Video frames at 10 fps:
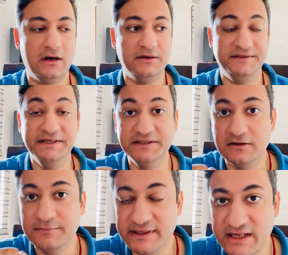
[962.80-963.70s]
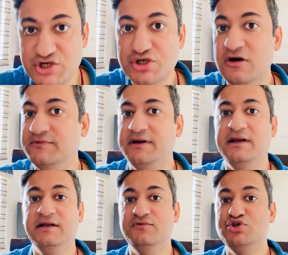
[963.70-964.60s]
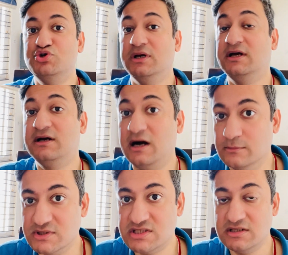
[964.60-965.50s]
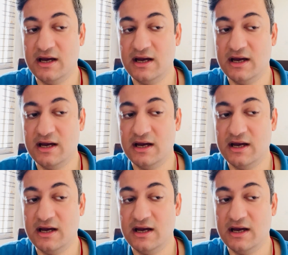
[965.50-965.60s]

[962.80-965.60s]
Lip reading: determination of that individual comes,